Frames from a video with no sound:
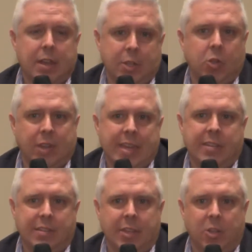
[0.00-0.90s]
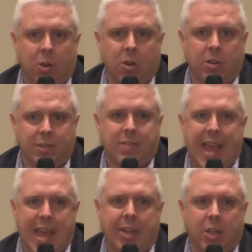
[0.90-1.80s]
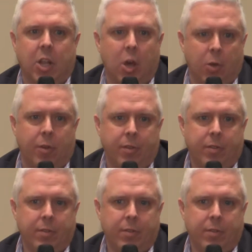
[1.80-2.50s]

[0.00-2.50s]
Your kids need to learn to stand alone.